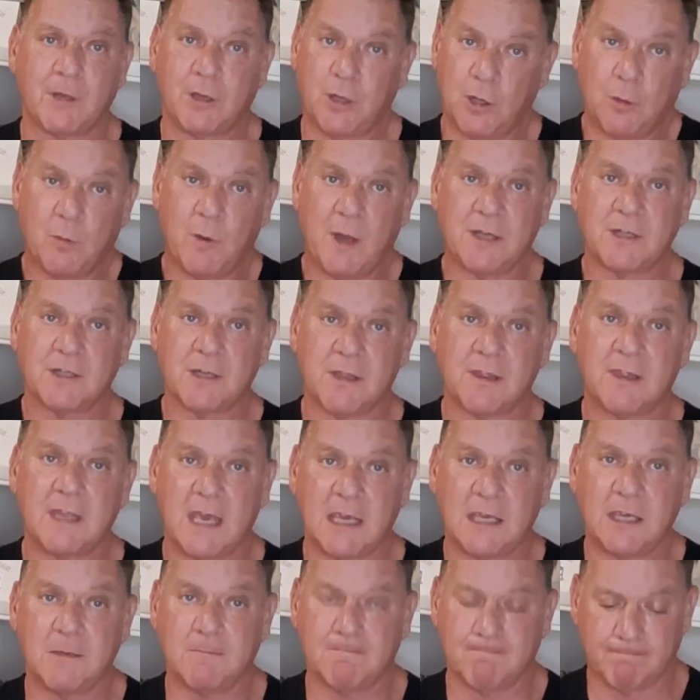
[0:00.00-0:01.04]
Good question.
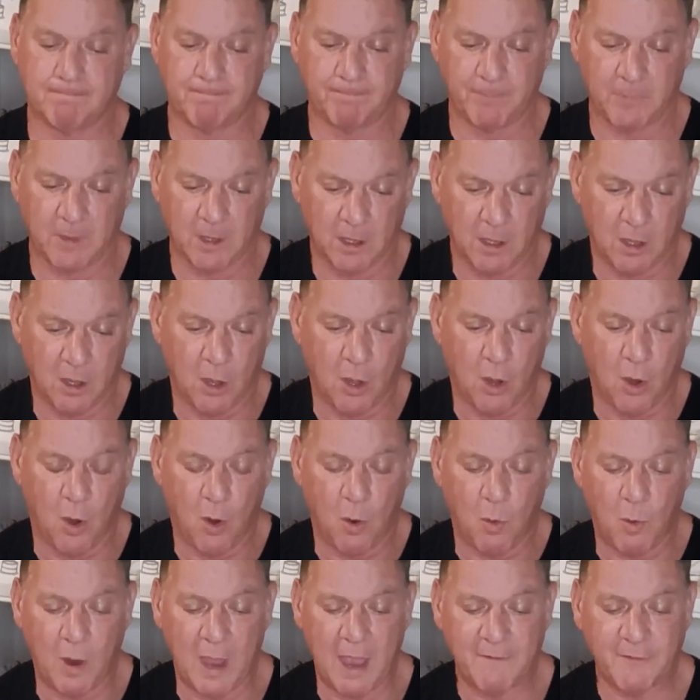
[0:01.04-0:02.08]
Thank you.
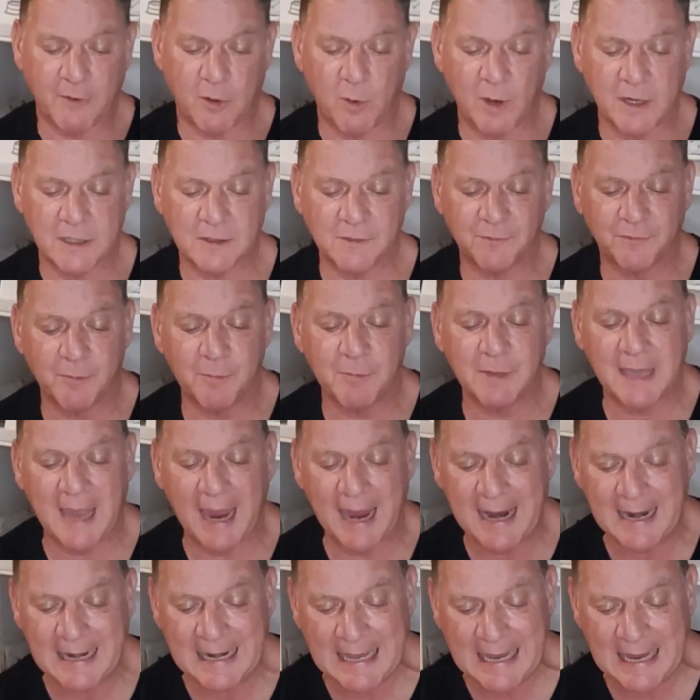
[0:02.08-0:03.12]
We have a question from
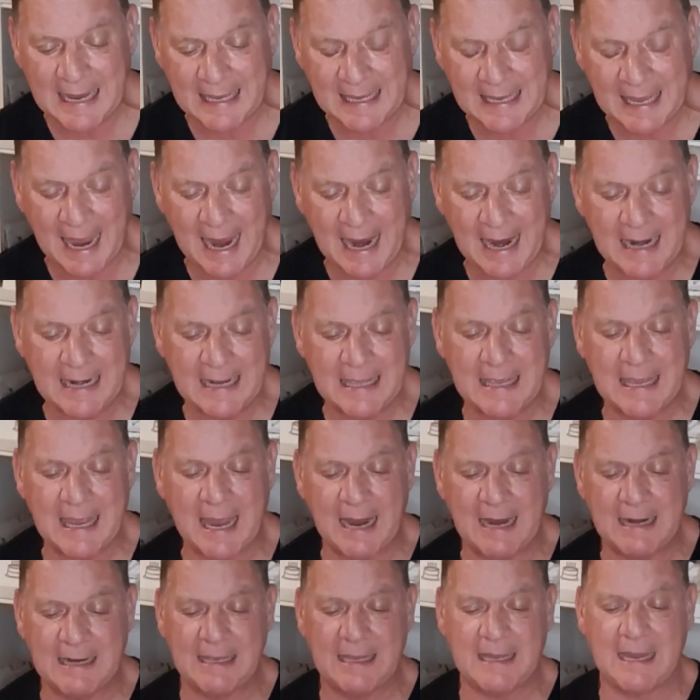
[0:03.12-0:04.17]
Katie. Katie,
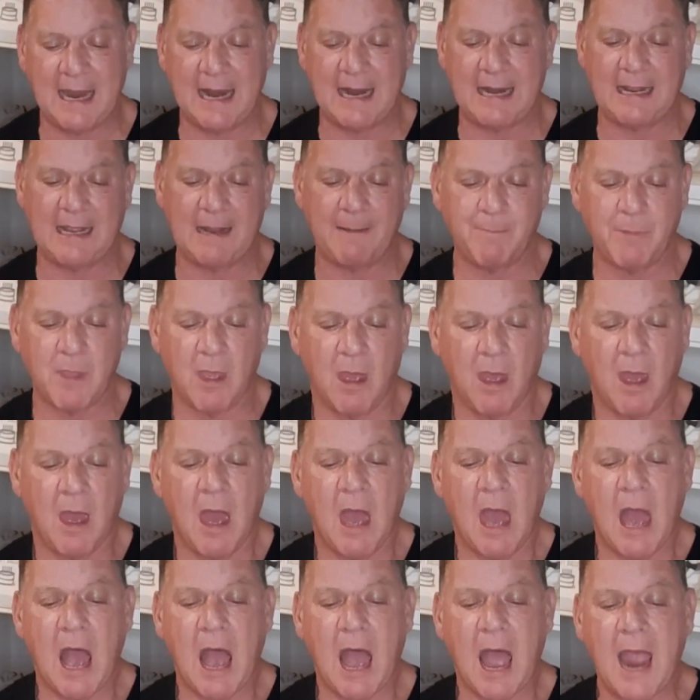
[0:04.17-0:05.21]
Katie, Katie.
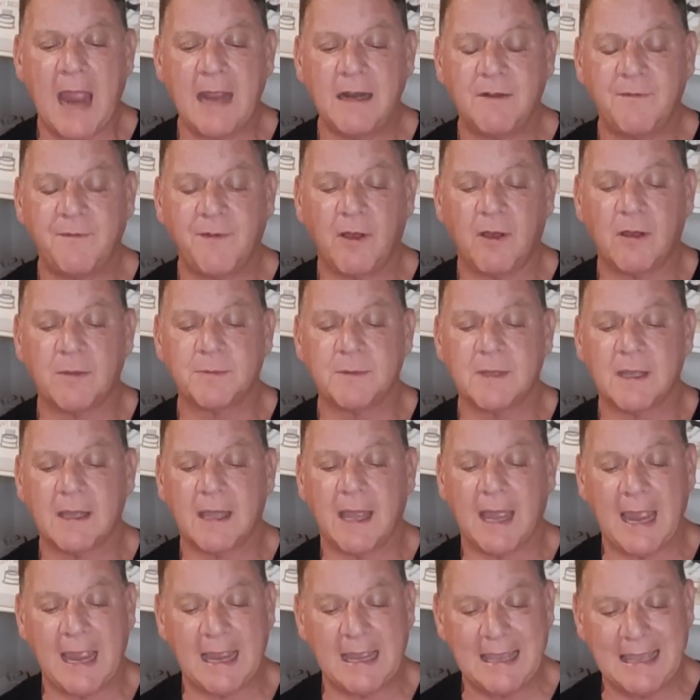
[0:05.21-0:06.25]
I developed
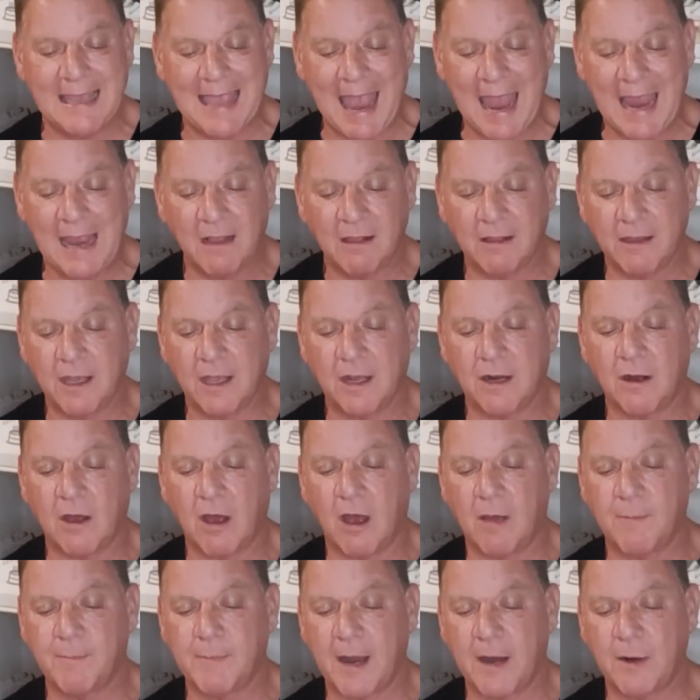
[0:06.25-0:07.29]
a ganglion
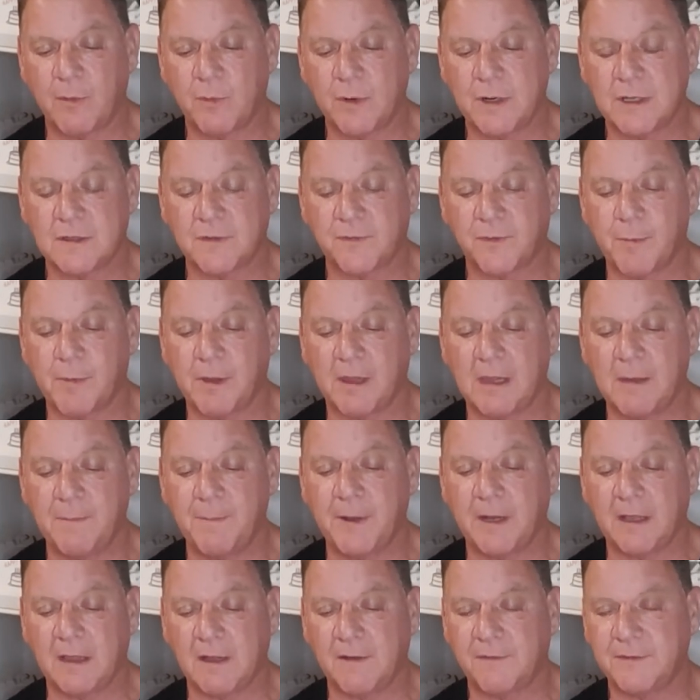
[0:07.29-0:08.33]
on my wrist from
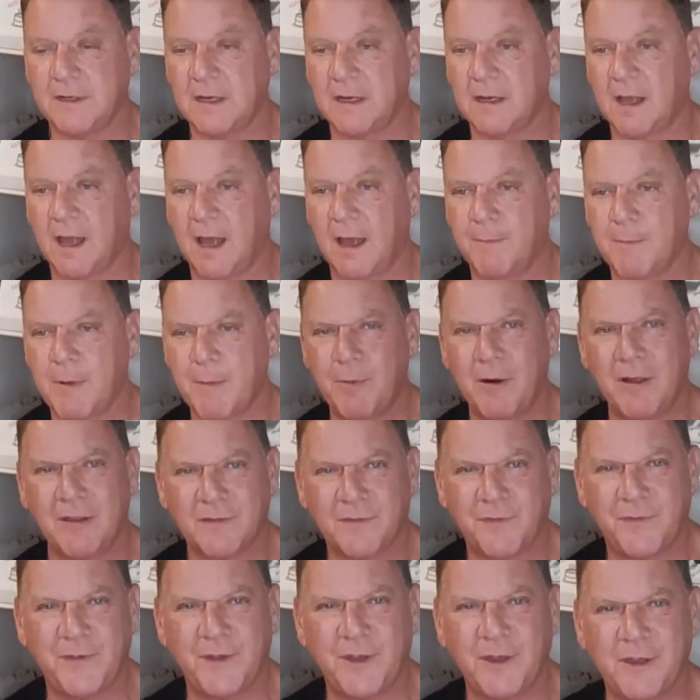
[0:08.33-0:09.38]
Olympic lifting. Uh, my
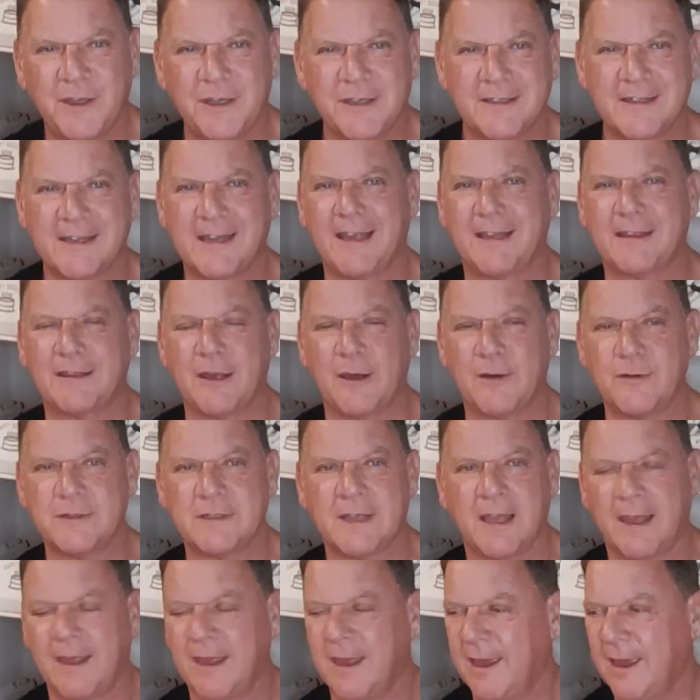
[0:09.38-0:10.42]
brother Phil used to get
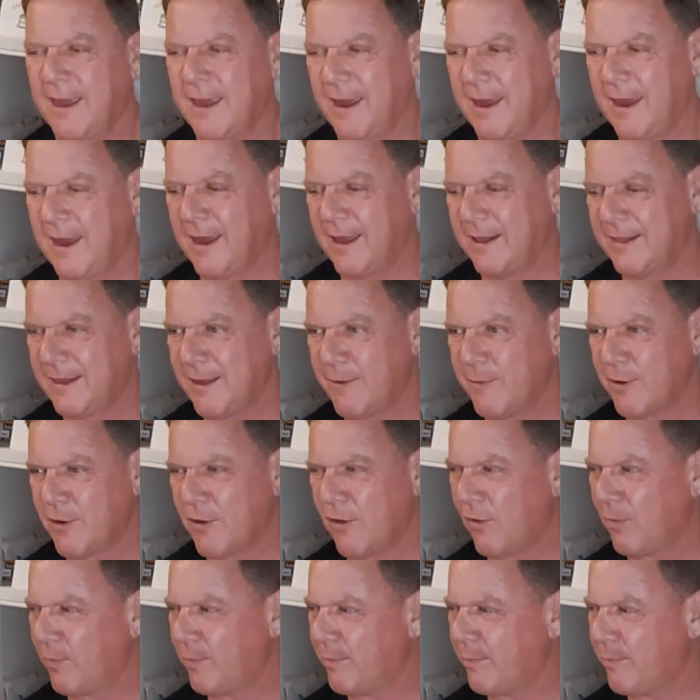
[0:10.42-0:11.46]
those. And they were
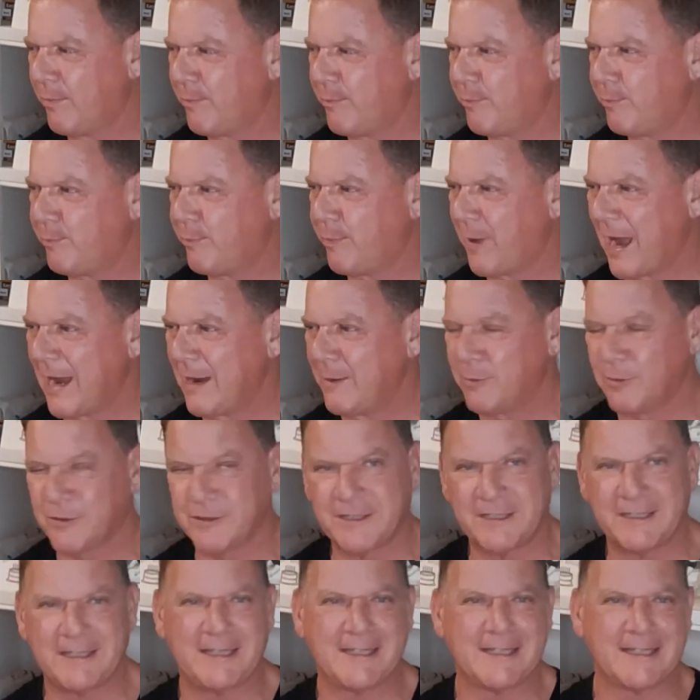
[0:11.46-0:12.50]
called
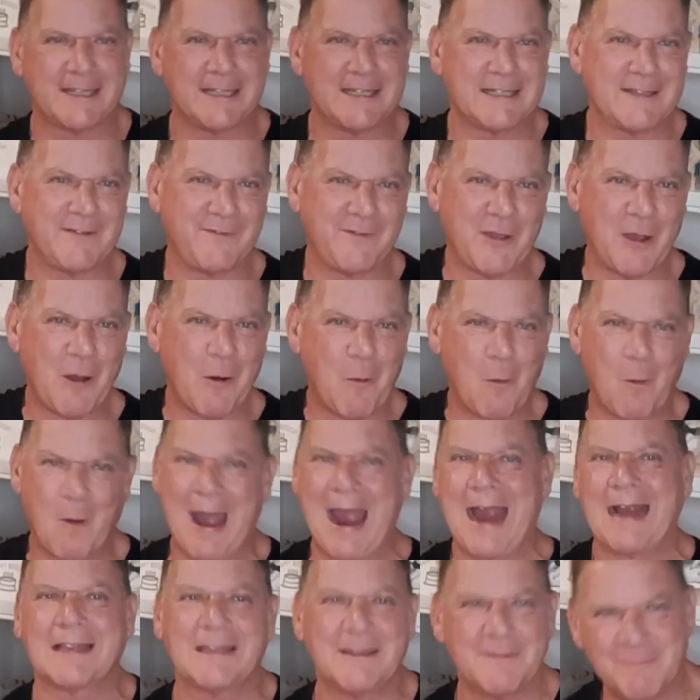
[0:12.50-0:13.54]
Bible cysts because if you
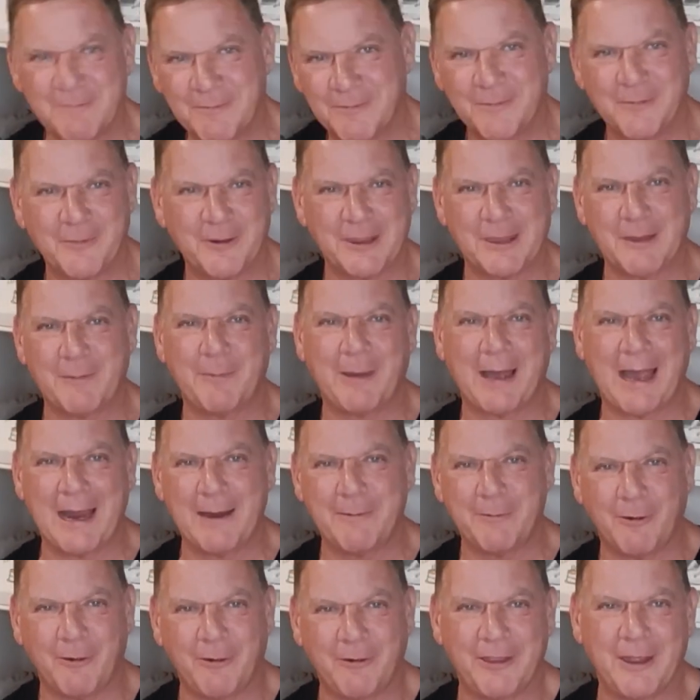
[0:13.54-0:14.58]
whacked them with the
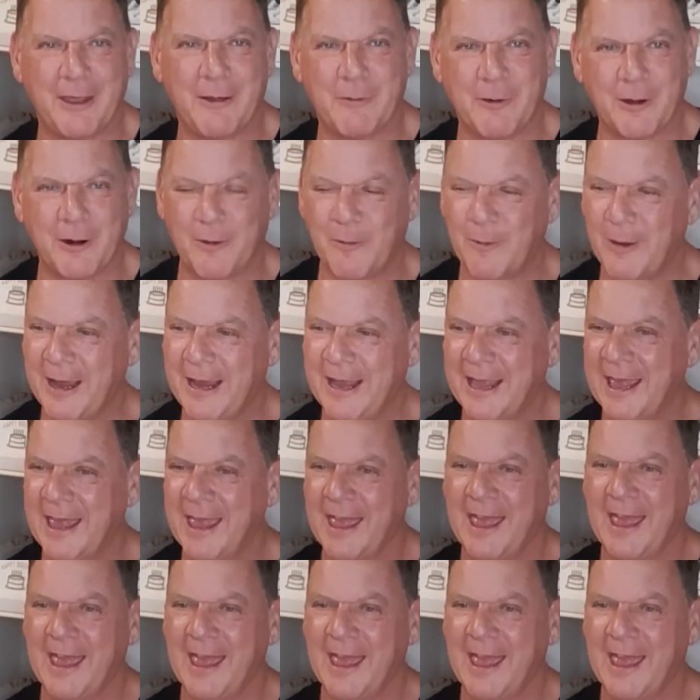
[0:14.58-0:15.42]
Bible, they went away.